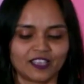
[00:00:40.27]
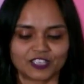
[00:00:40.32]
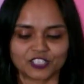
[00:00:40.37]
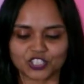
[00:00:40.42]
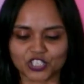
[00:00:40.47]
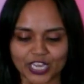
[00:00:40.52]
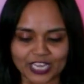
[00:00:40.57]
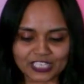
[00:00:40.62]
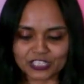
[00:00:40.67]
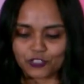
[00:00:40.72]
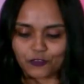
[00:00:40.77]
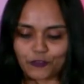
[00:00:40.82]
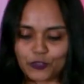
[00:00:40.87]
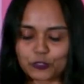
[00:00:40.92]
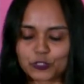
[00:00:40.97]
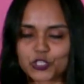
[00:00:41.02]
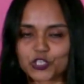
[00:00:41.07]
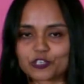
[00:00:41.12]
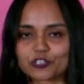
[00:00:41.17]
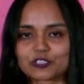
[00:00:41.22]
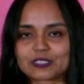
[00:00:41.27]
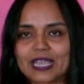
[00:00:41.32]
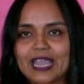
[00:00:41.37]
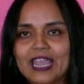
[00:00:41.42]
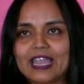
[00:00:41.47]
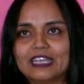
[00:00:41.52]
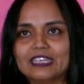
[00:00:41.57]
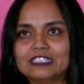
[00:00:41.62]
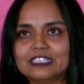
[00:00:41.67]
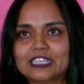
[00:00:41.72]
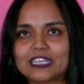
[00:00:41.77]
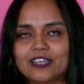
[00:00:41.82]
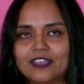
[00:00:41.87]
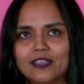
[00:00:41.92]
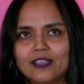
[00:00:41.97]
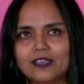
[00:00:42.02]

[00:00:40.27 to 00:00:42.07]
change futures, and